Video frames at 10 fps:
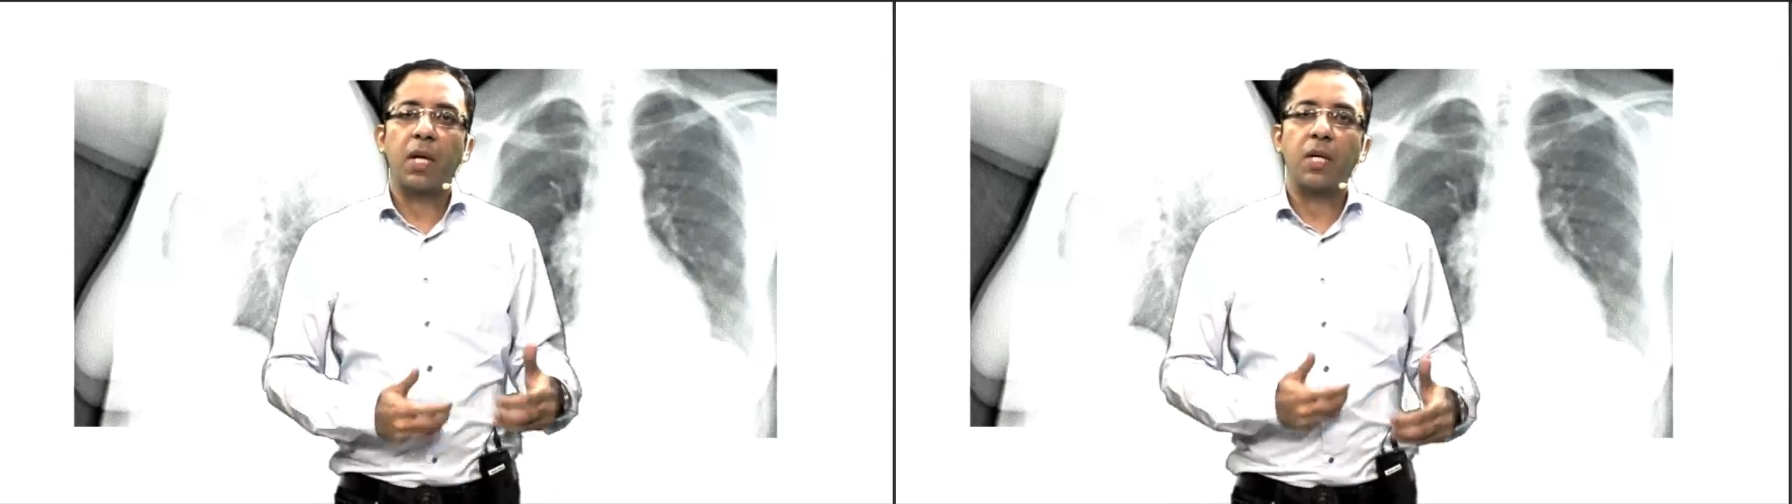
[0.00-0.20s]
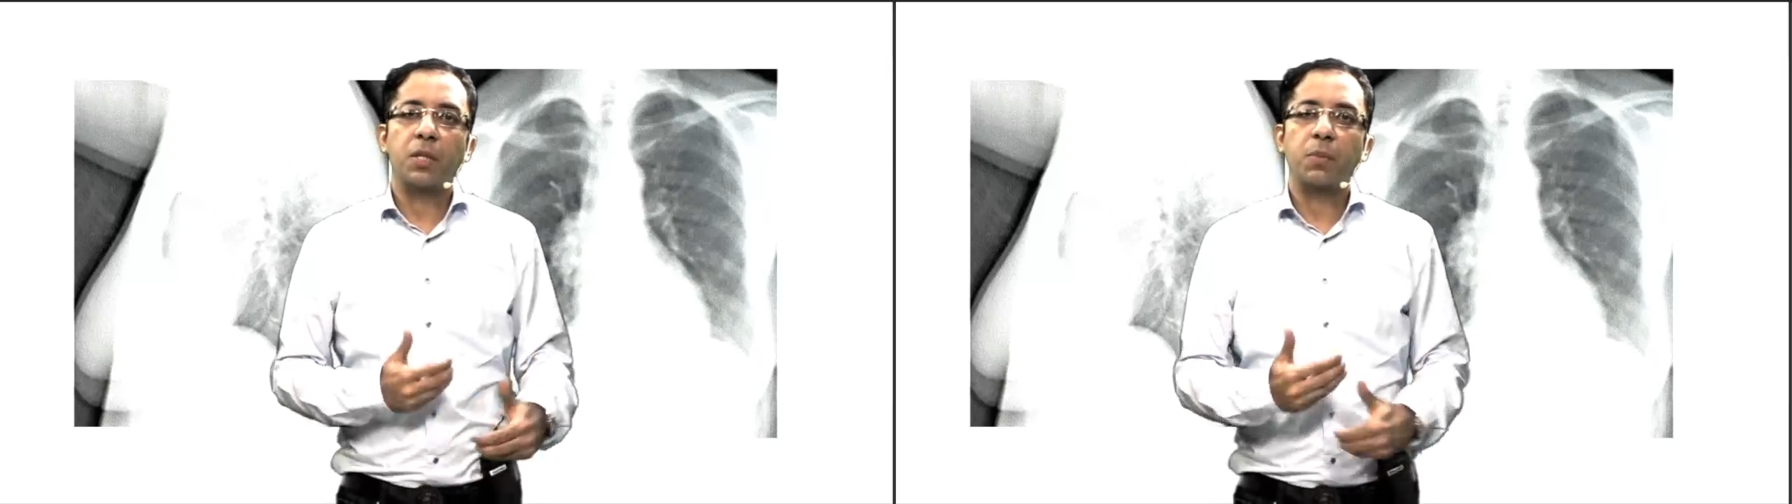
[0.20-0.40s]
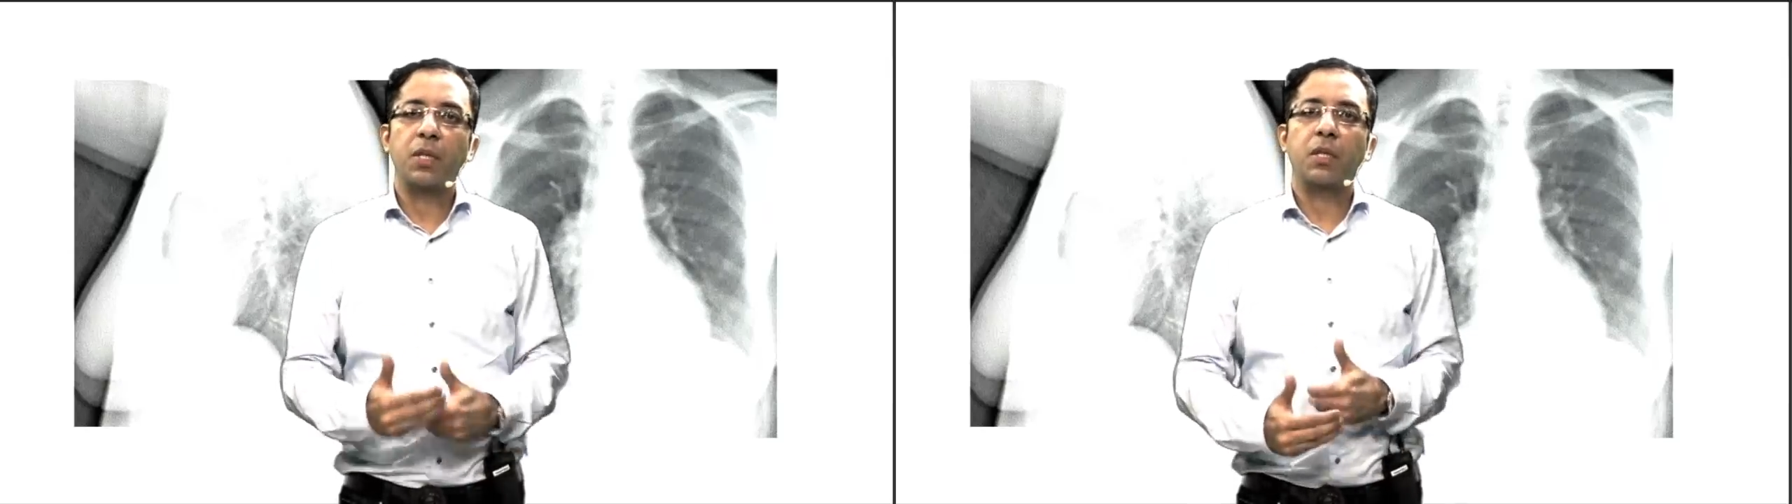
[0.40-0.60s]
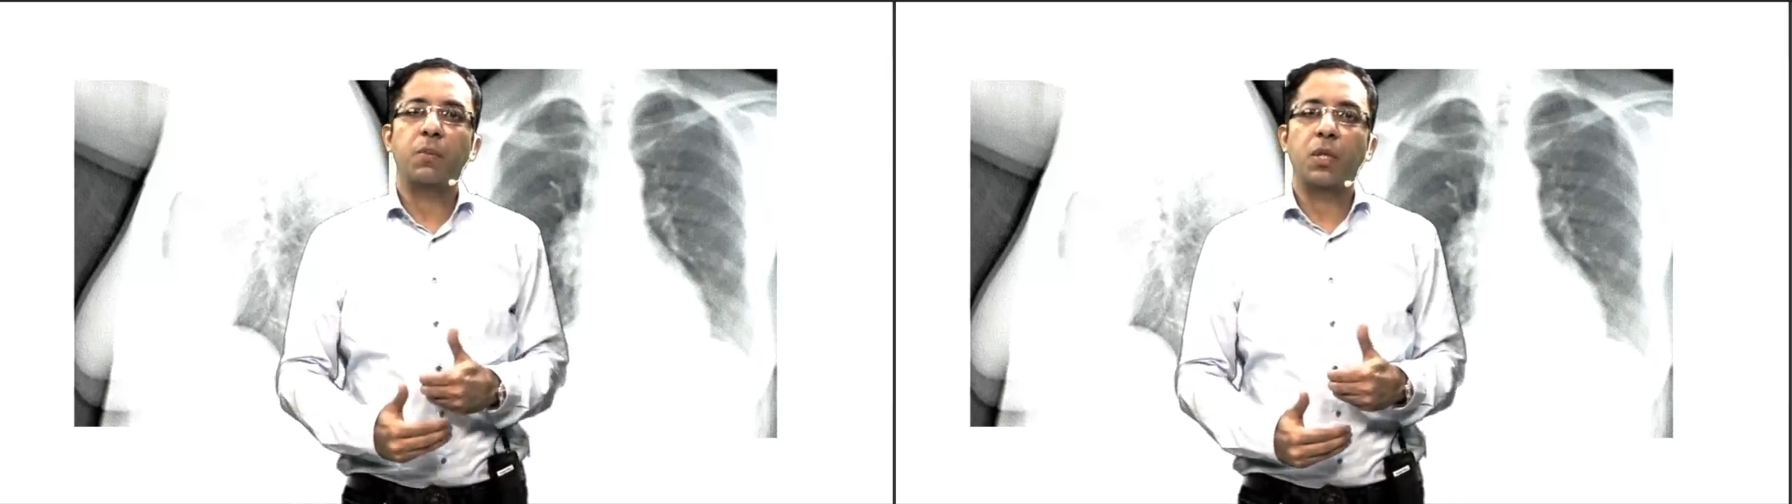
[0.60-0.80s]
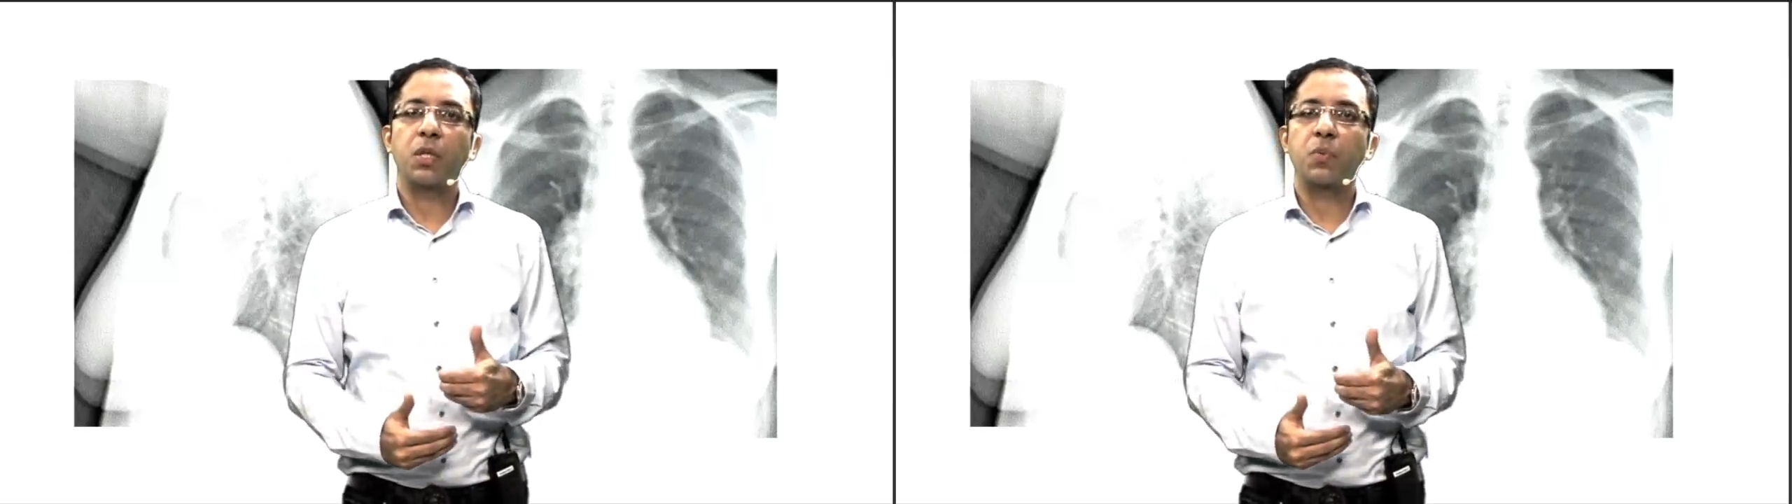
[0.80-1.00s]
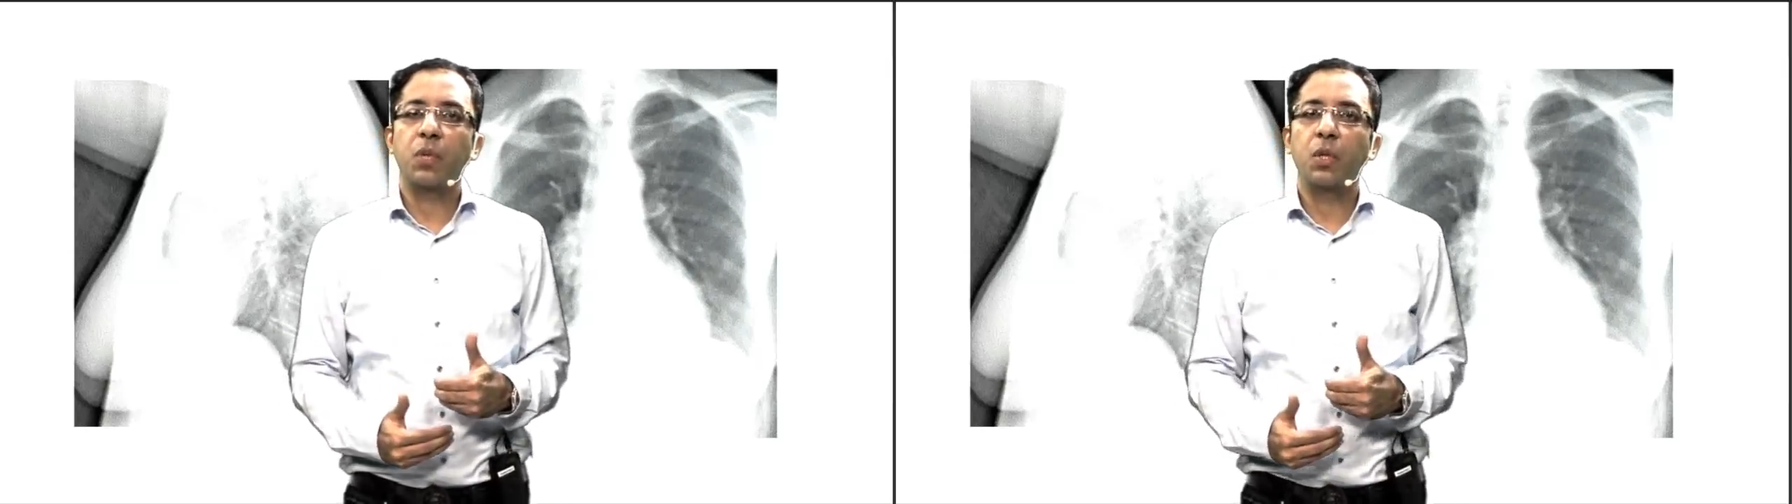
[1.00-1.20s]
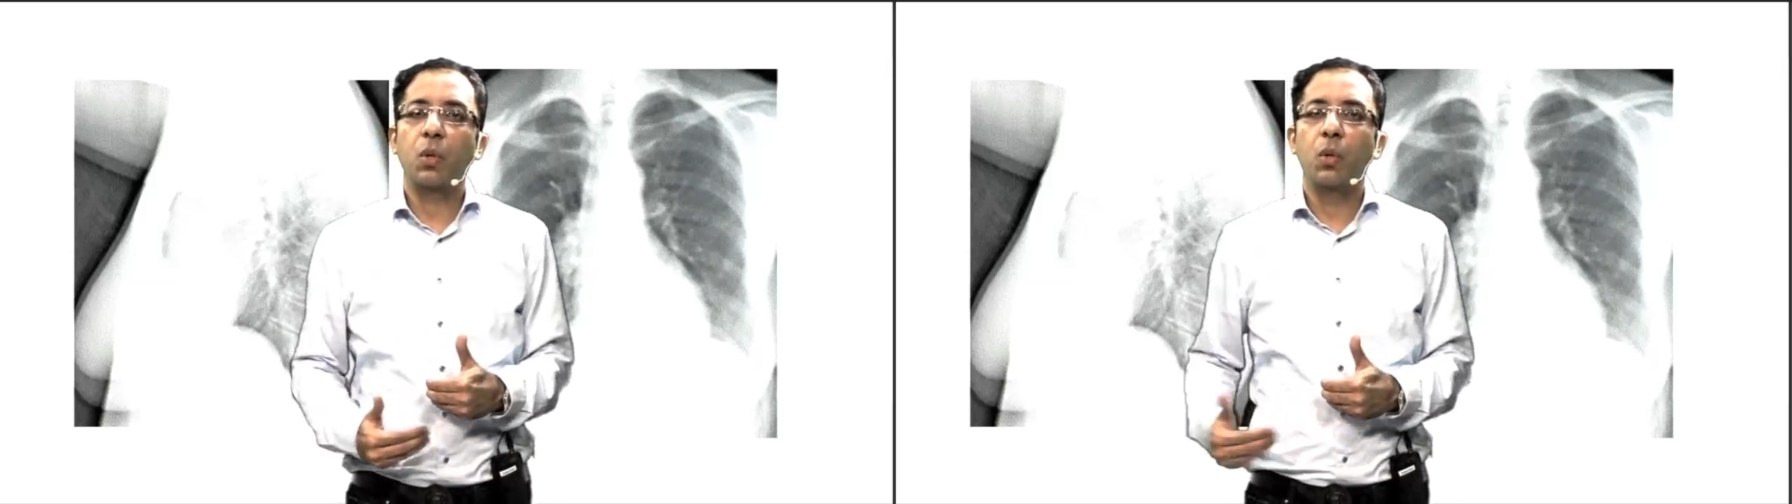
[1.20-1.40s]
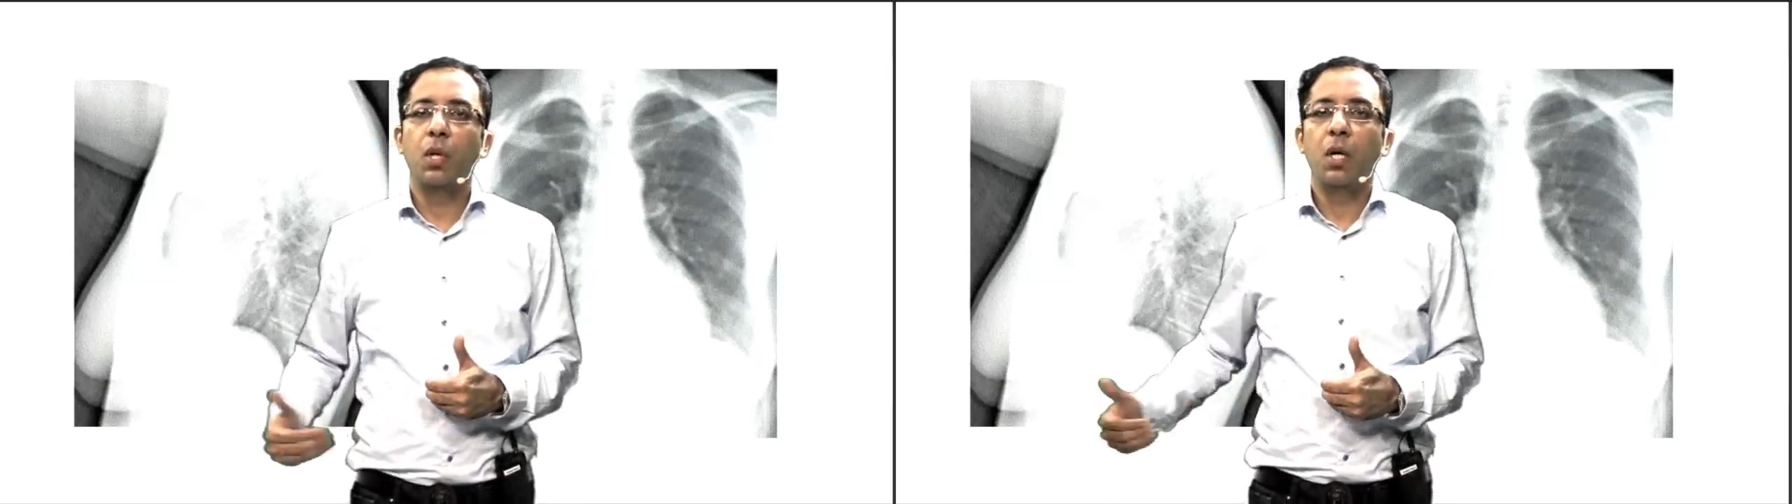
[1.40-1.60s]
management because we
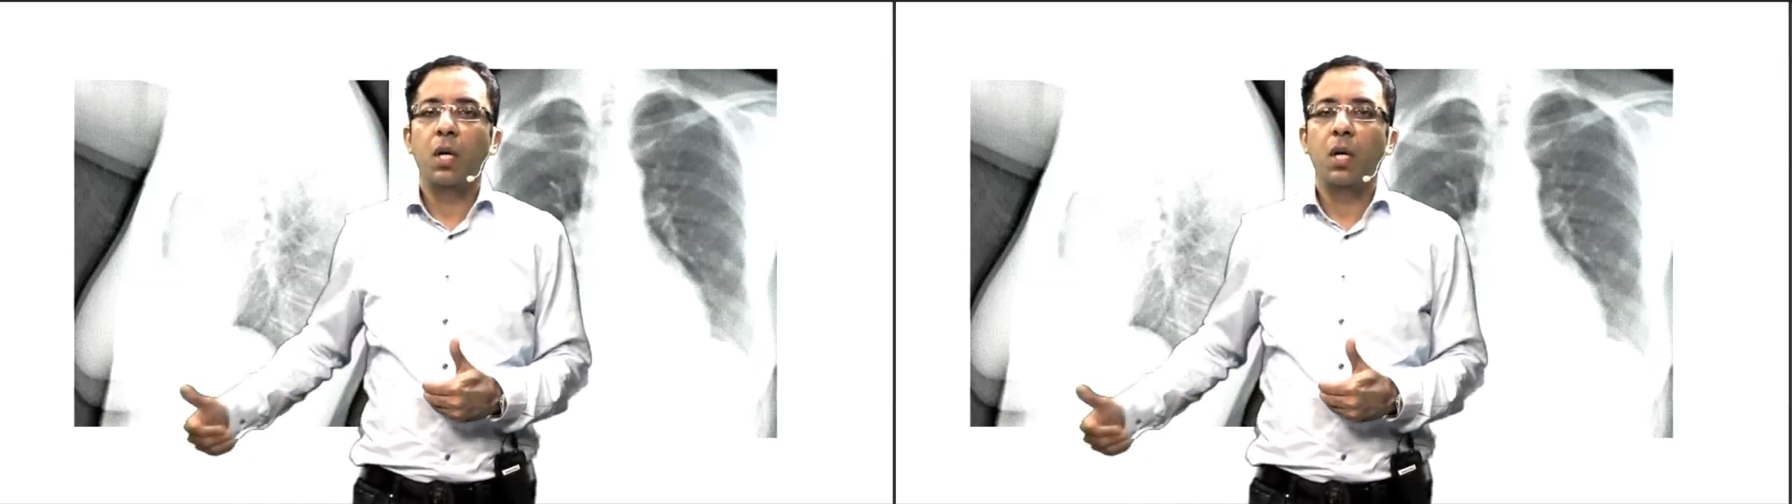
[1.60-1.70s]
know